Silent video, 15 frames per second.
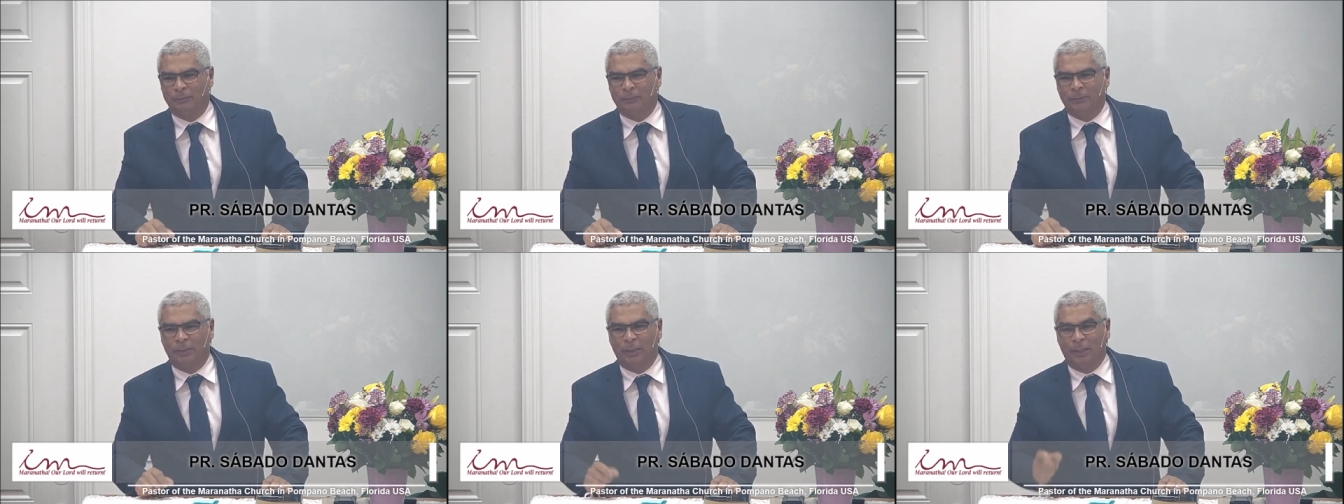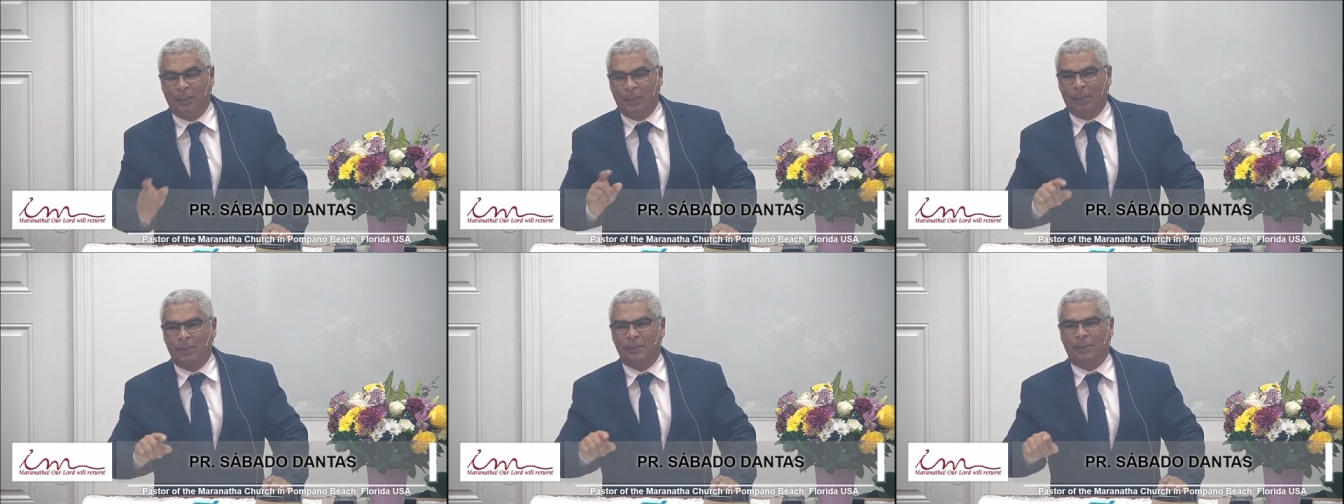the
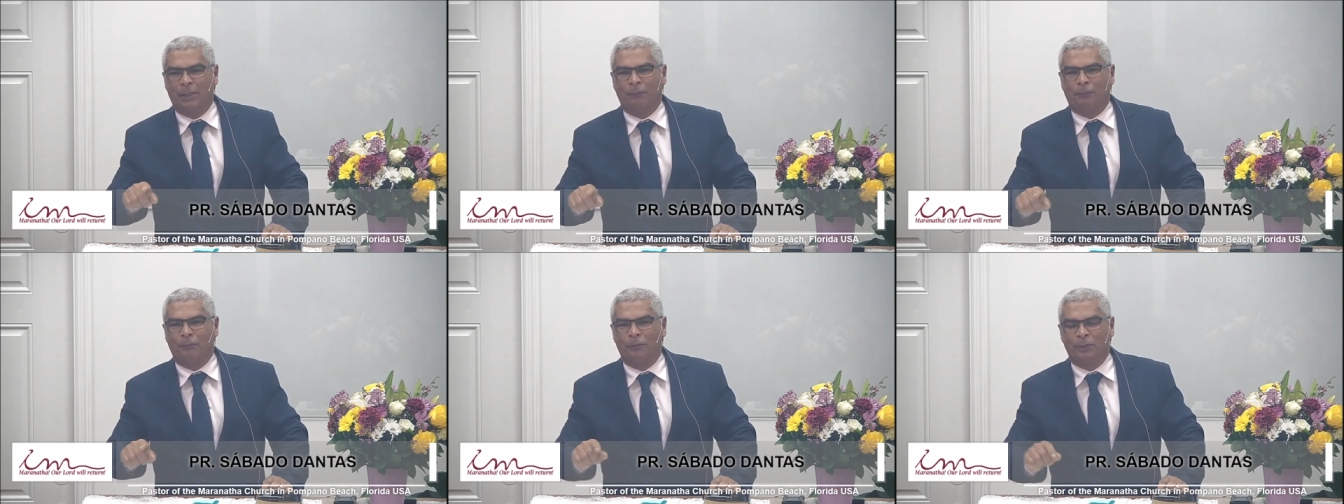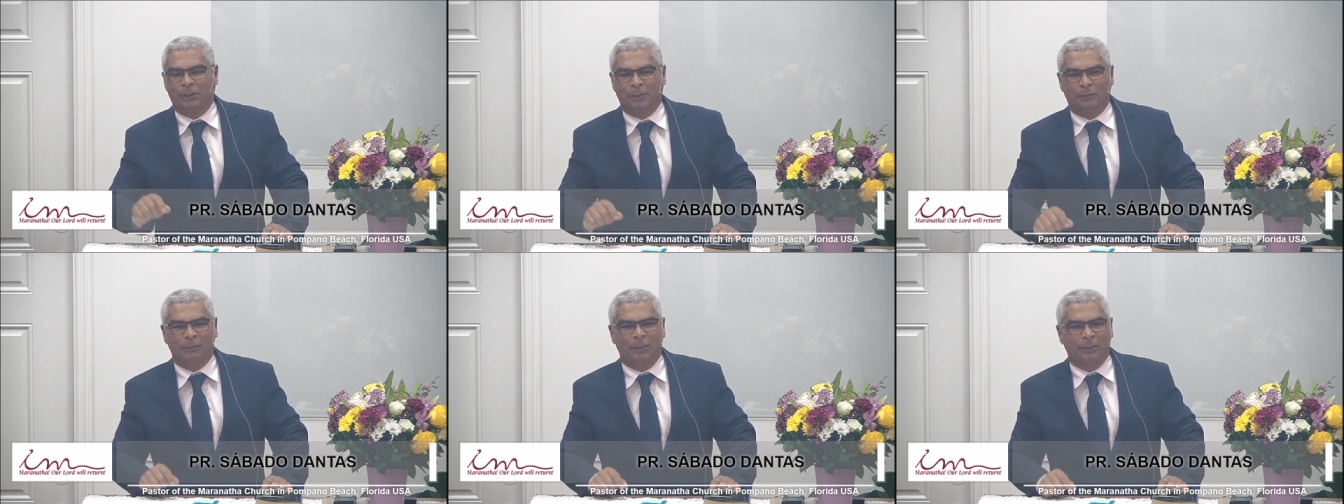vessels so that we
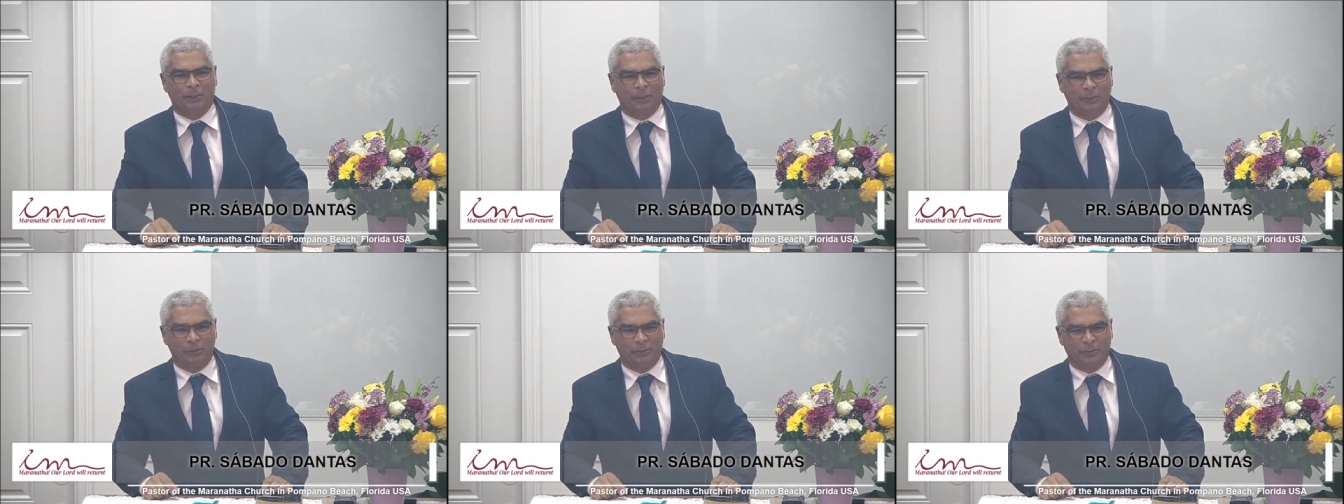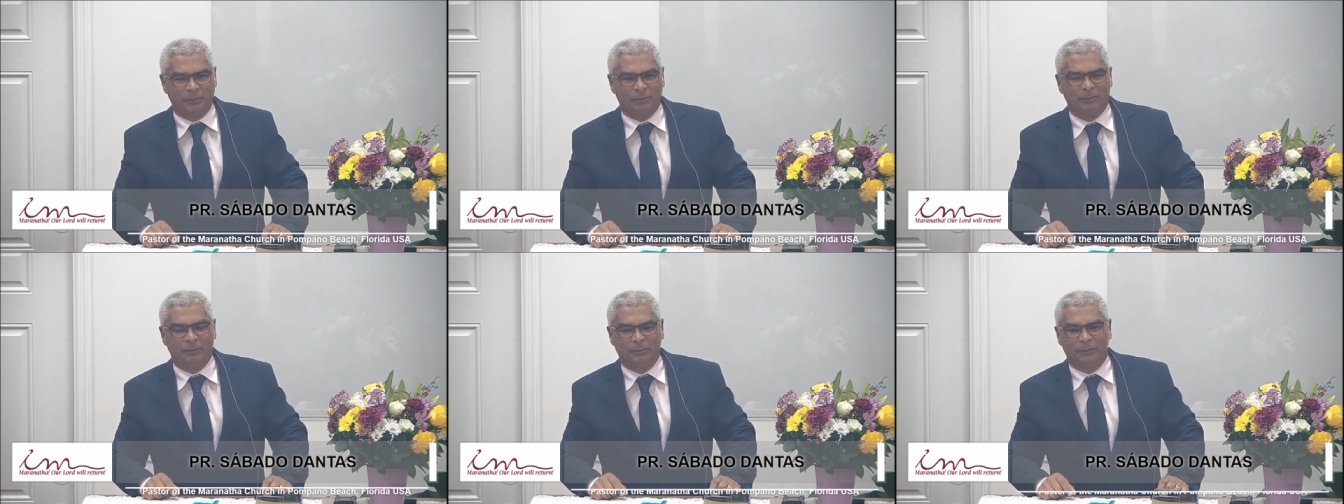may fill
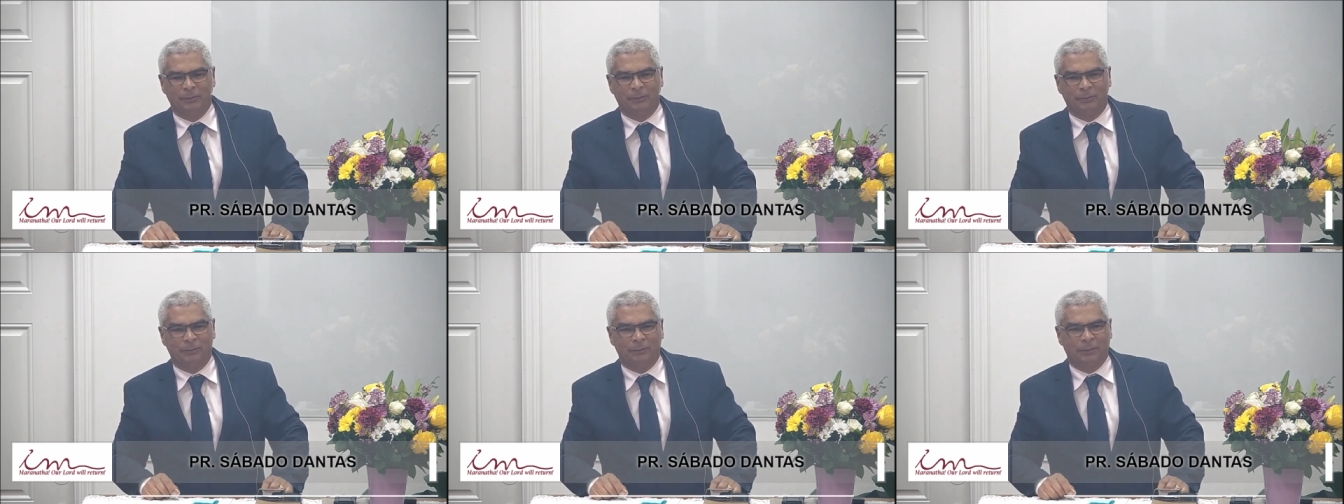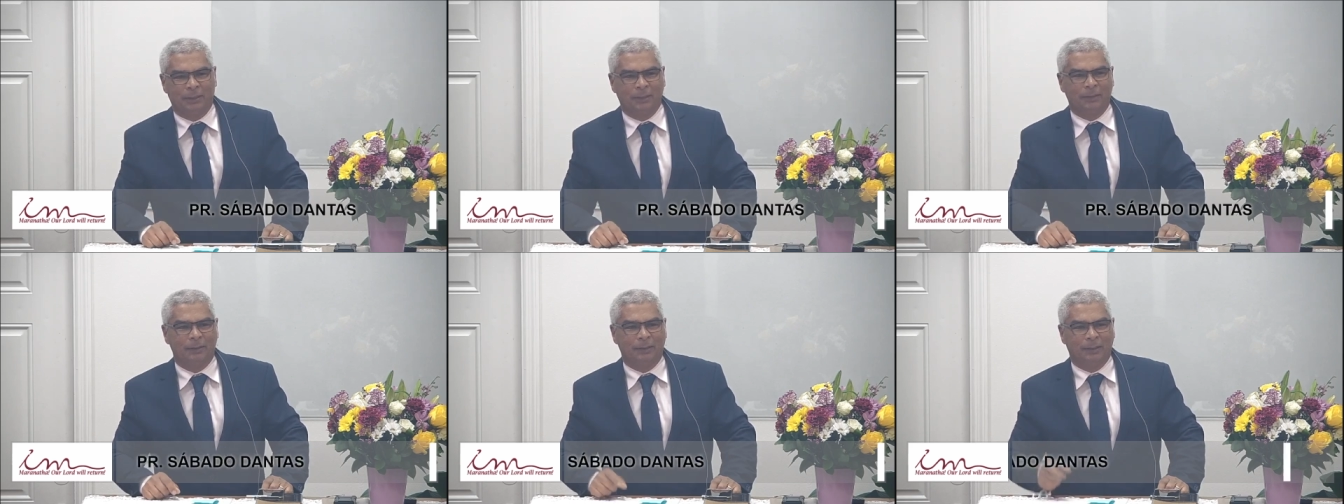the
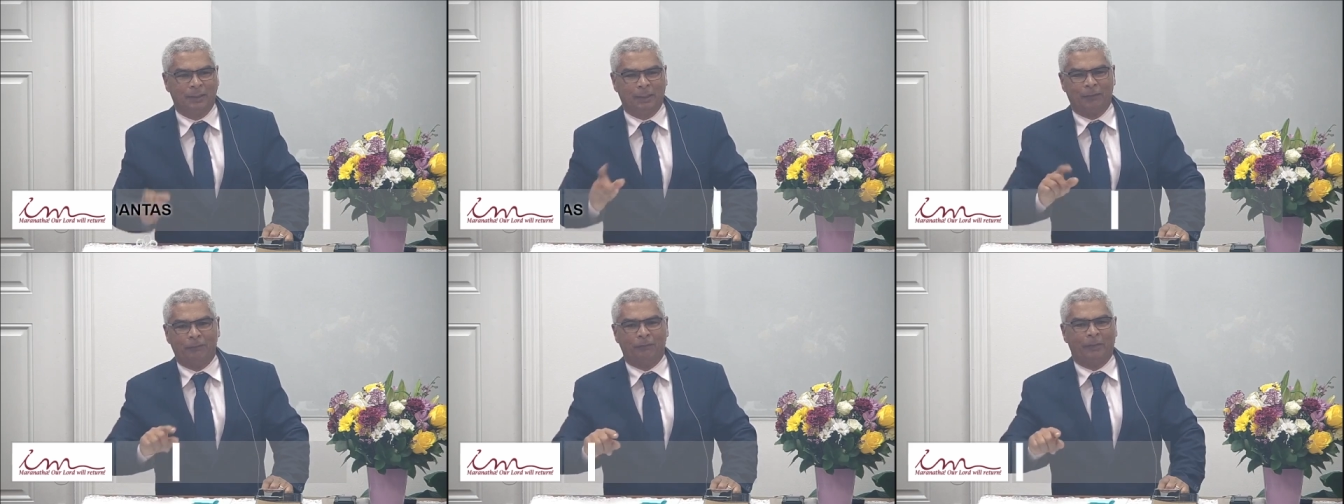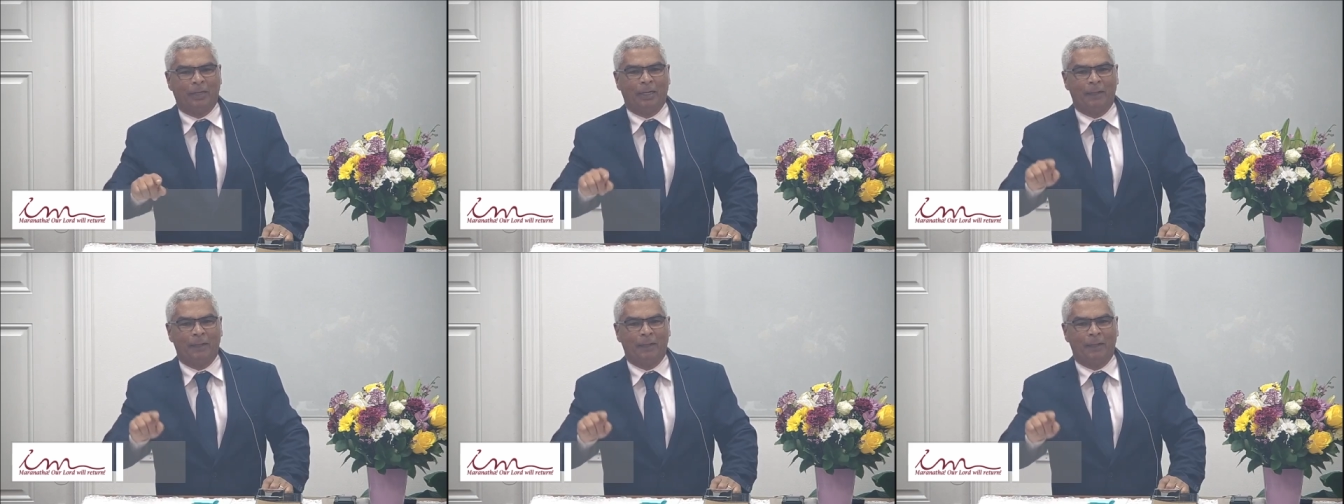vessels with oil.